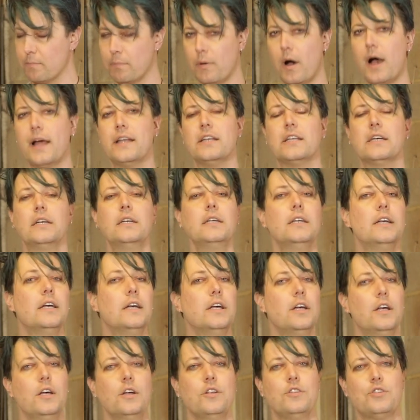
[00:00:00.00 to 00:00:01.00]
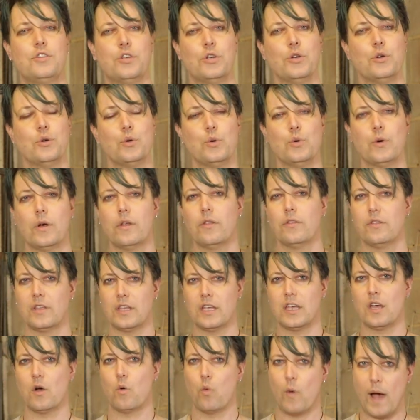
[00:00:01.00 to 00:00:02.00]
binder to
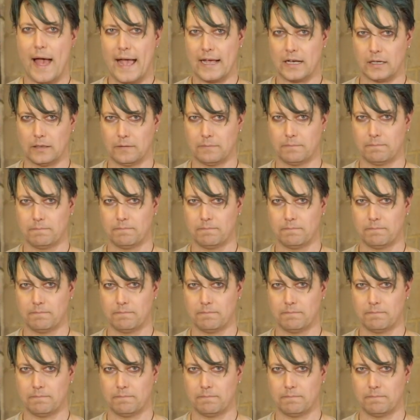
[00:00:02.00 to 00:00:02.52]
the wagon.